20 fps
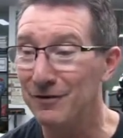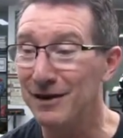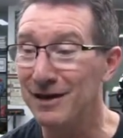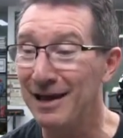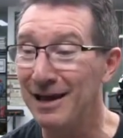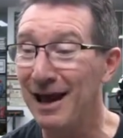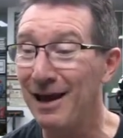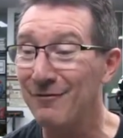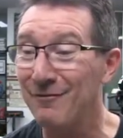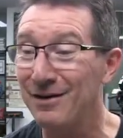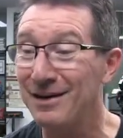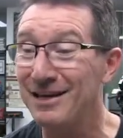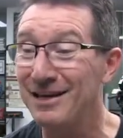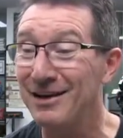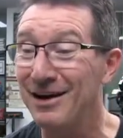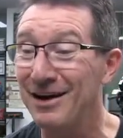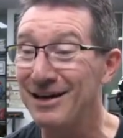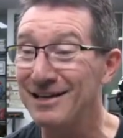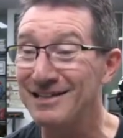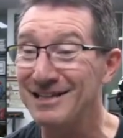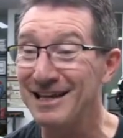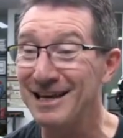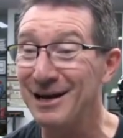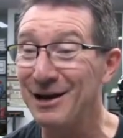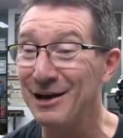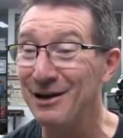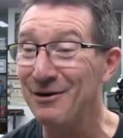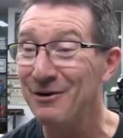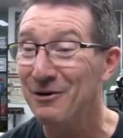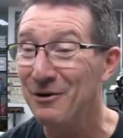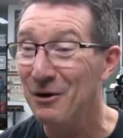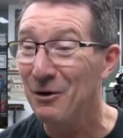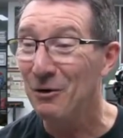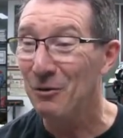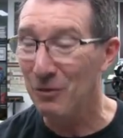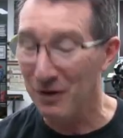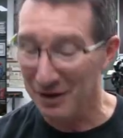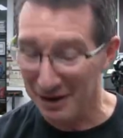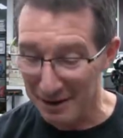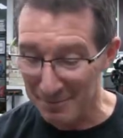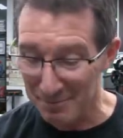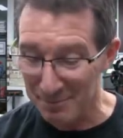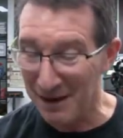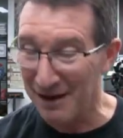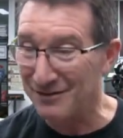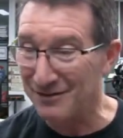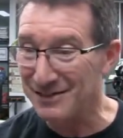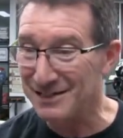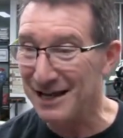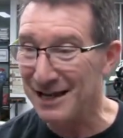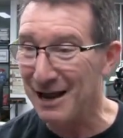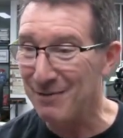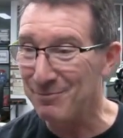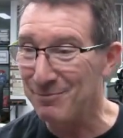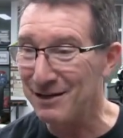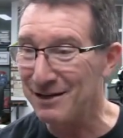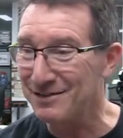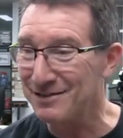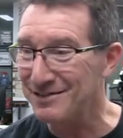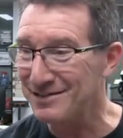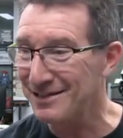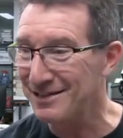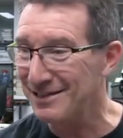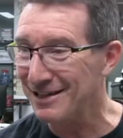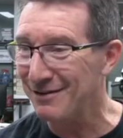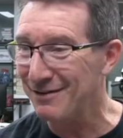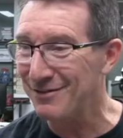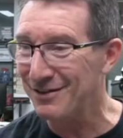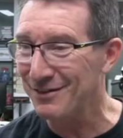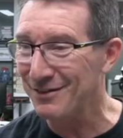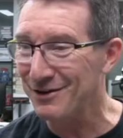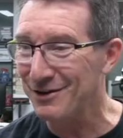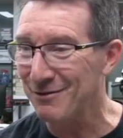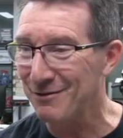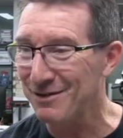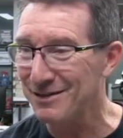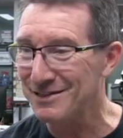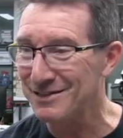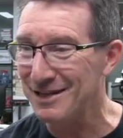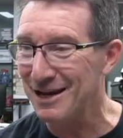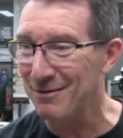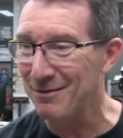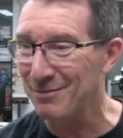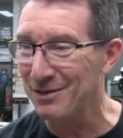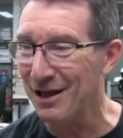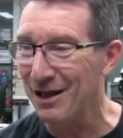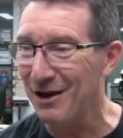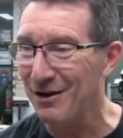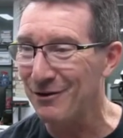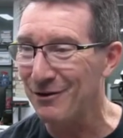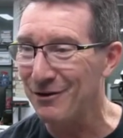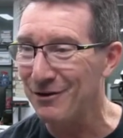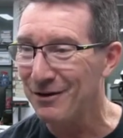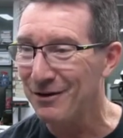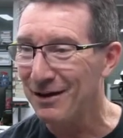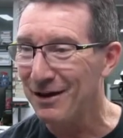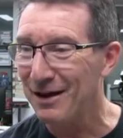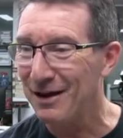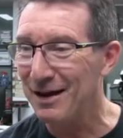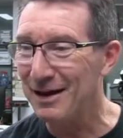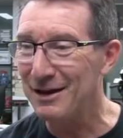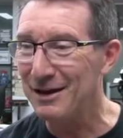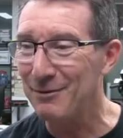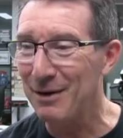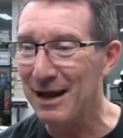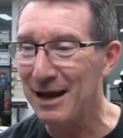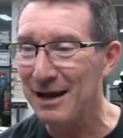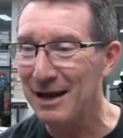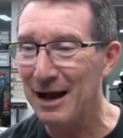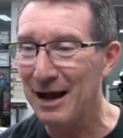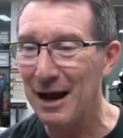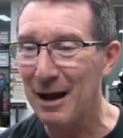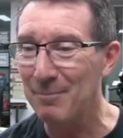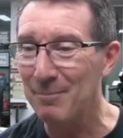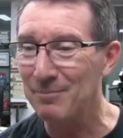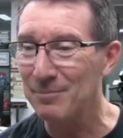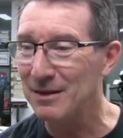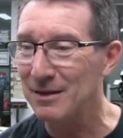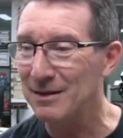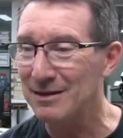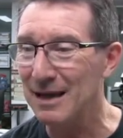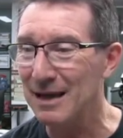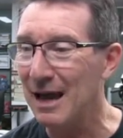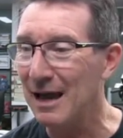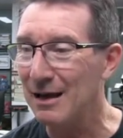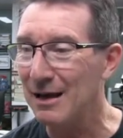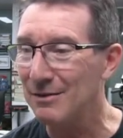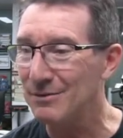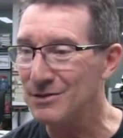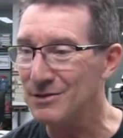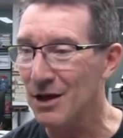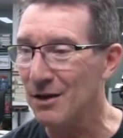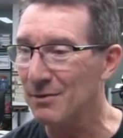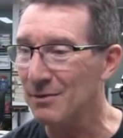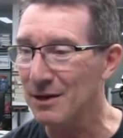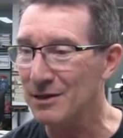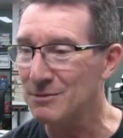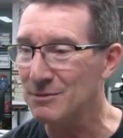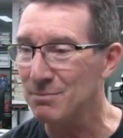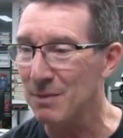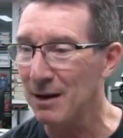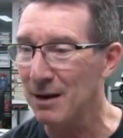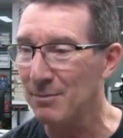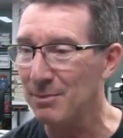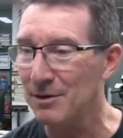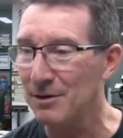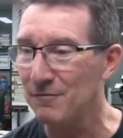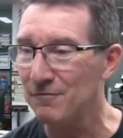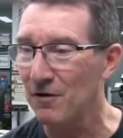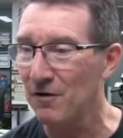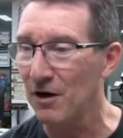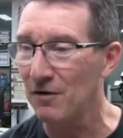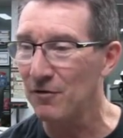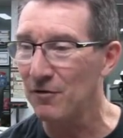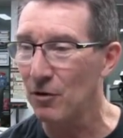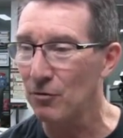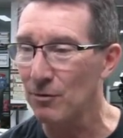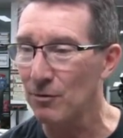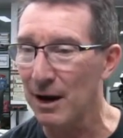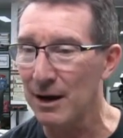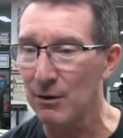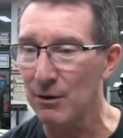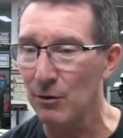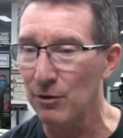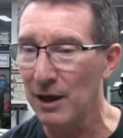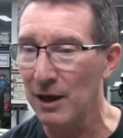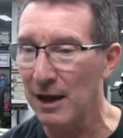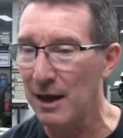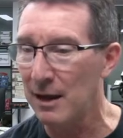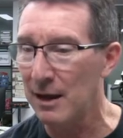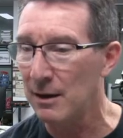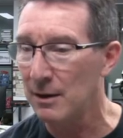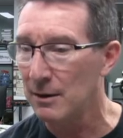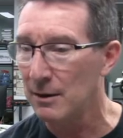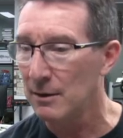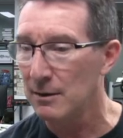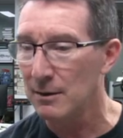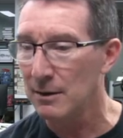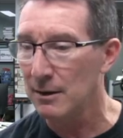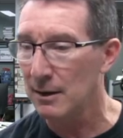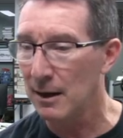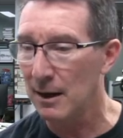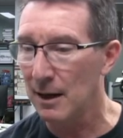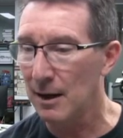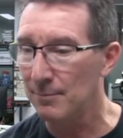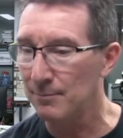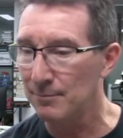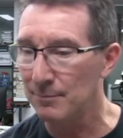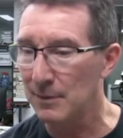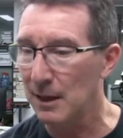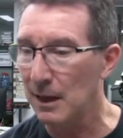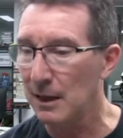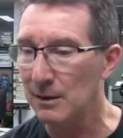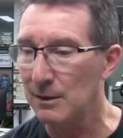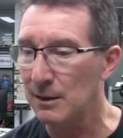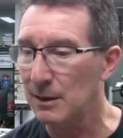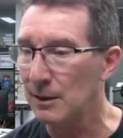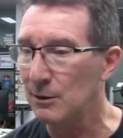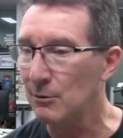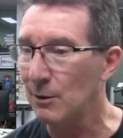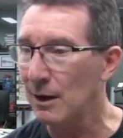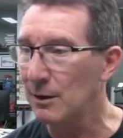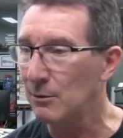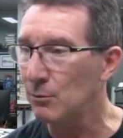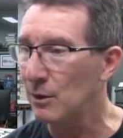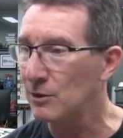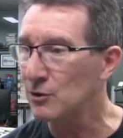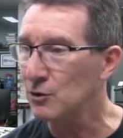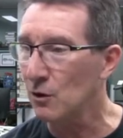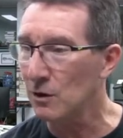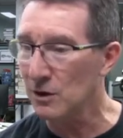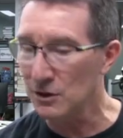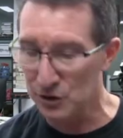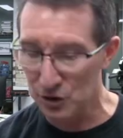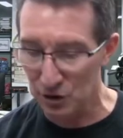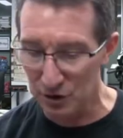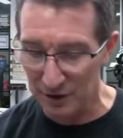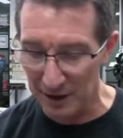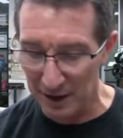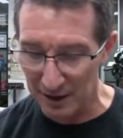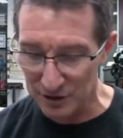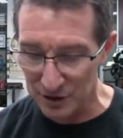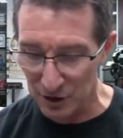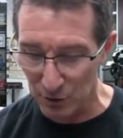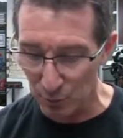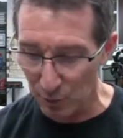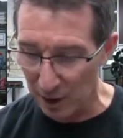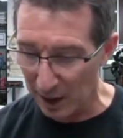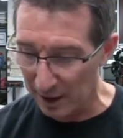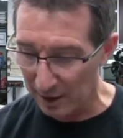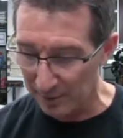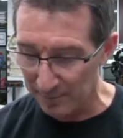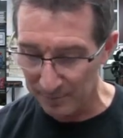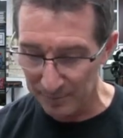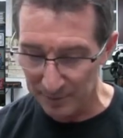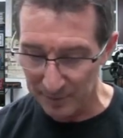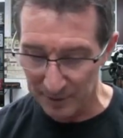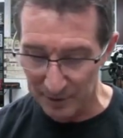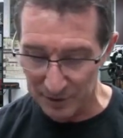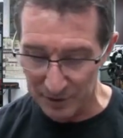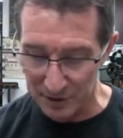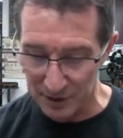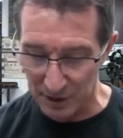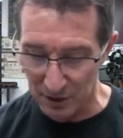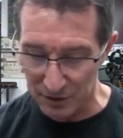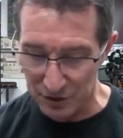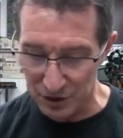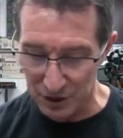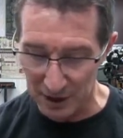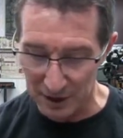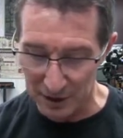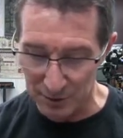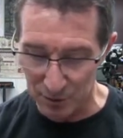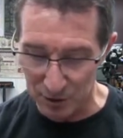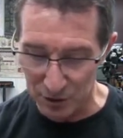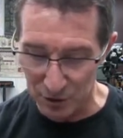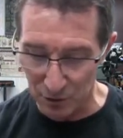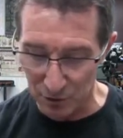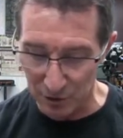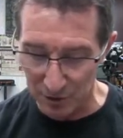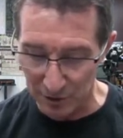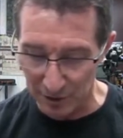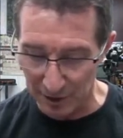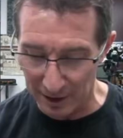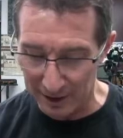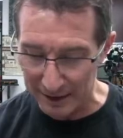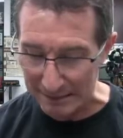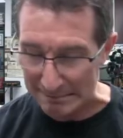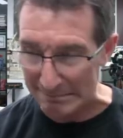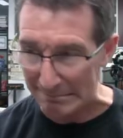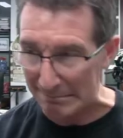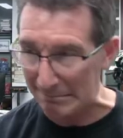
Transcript: if you have any idea what a bounce cap is, leave it in the comments down below. Anyway, um, yeah, so that's maybe the 5-volt rail there. Um, and anyway, we're talking 2001. So, geez, we're talking like